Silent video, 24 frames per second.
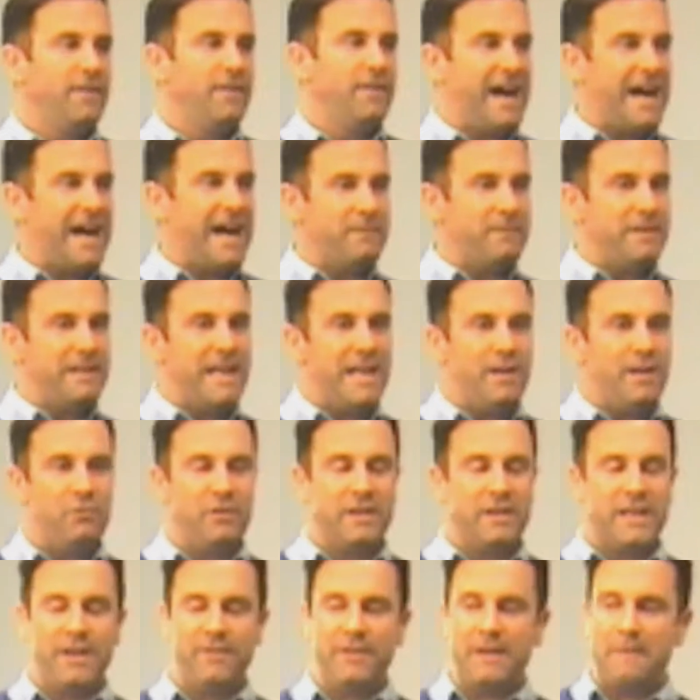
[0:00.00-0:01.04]
That Adam and Eve
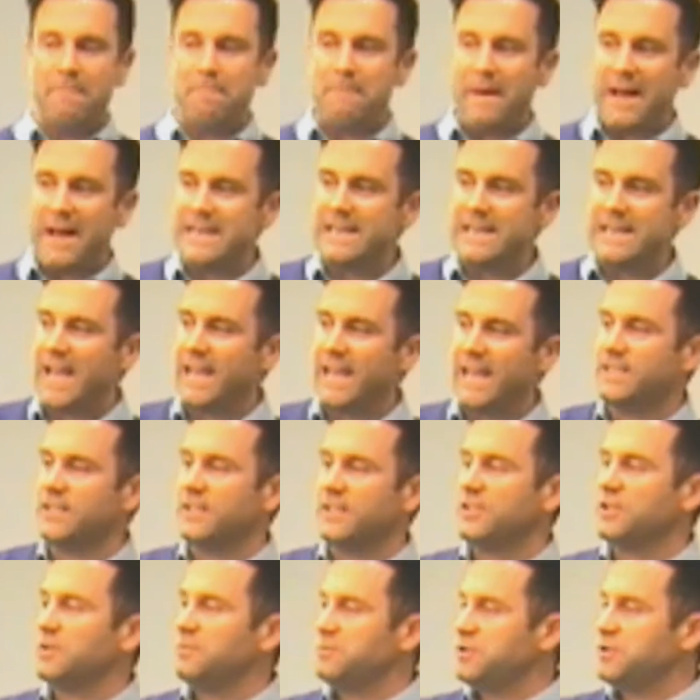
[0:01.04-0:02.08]
were given a mandate
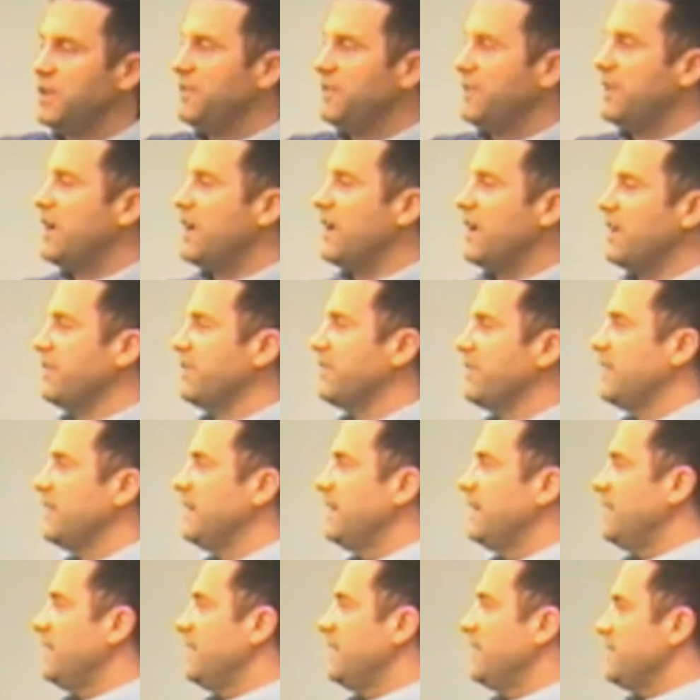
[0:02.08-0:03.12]
to subdue the earth,
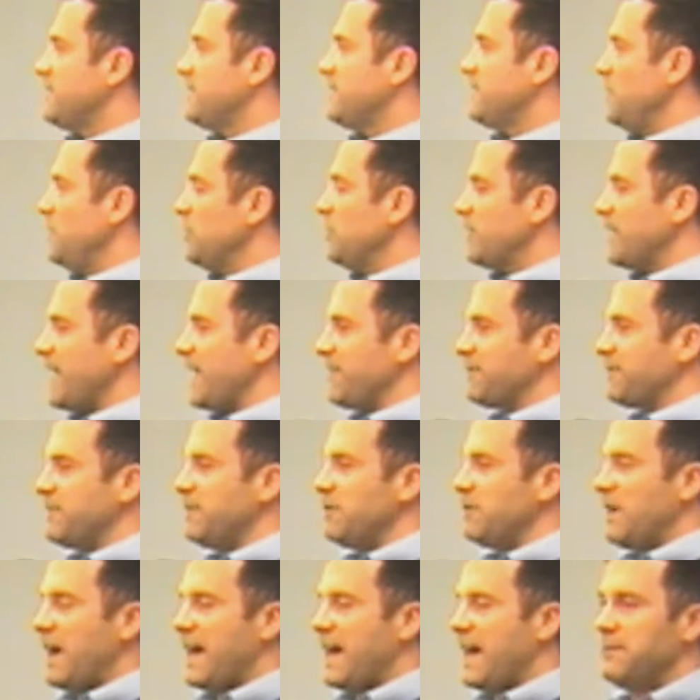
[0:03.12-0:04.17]
to look
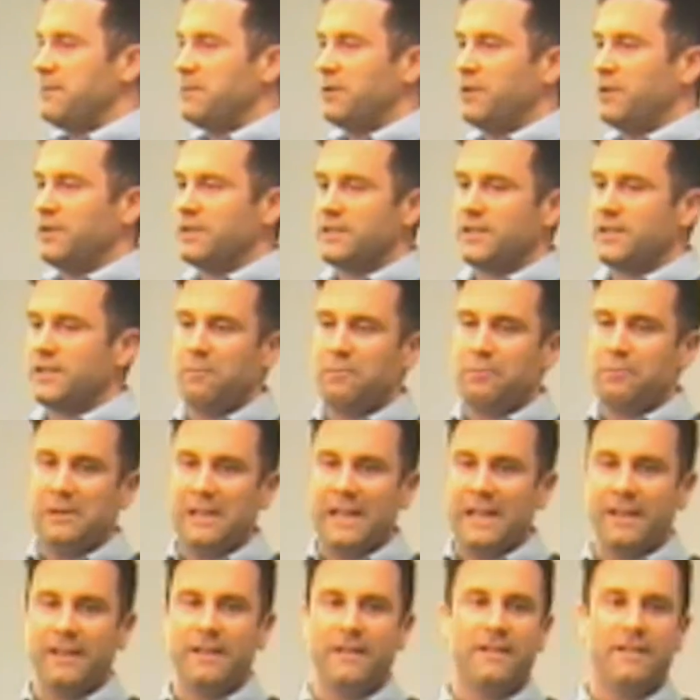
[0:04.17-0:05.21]
after the animals, to
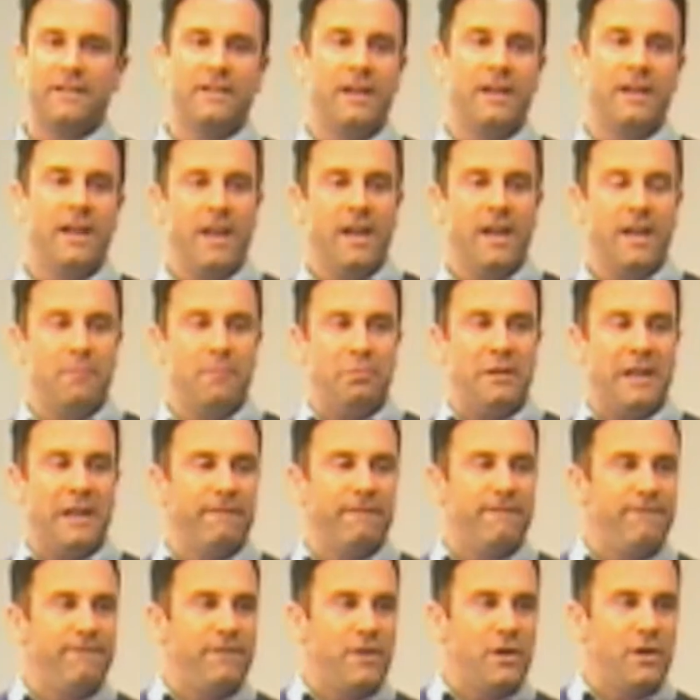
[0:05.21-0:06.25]
plant,
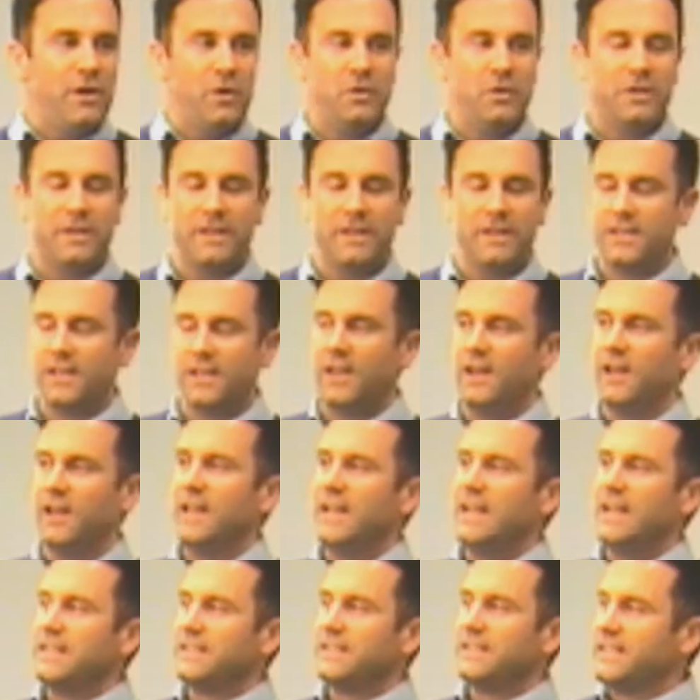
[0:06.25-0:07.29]
plant food, and to,
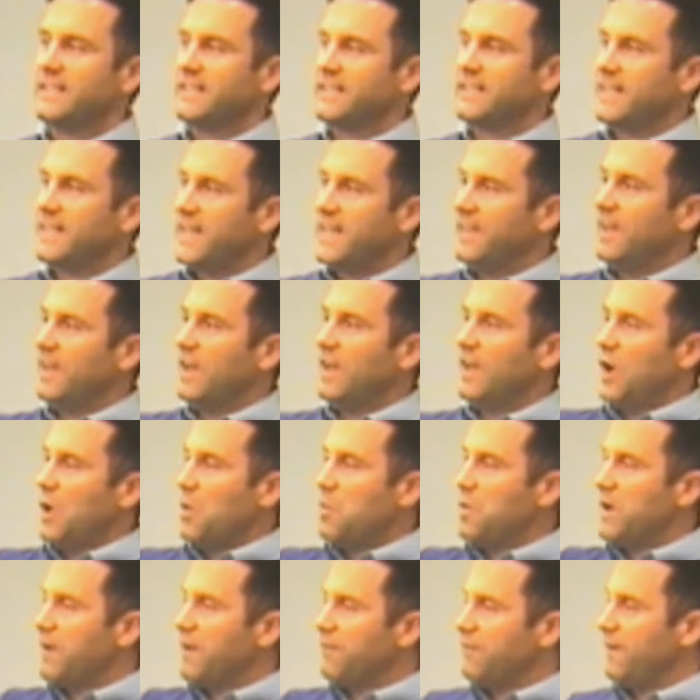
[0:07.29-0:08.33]
to see
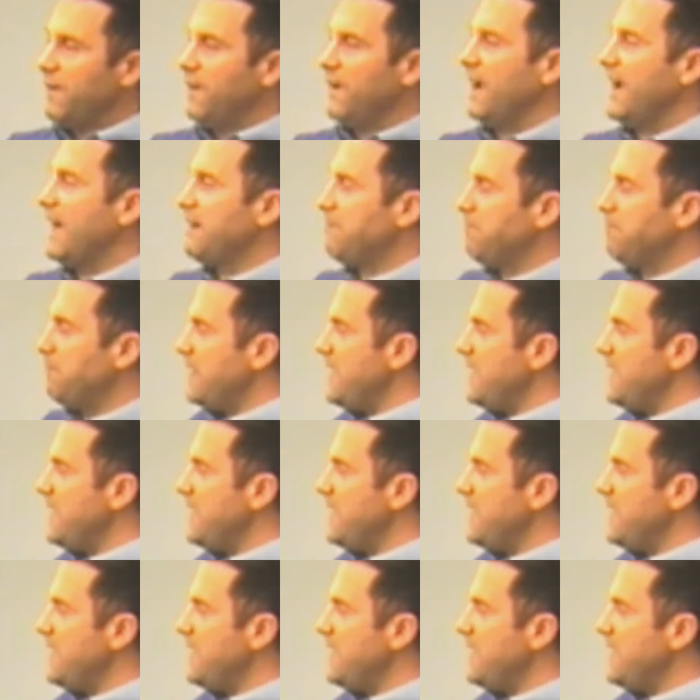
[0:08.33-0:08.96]
whatever had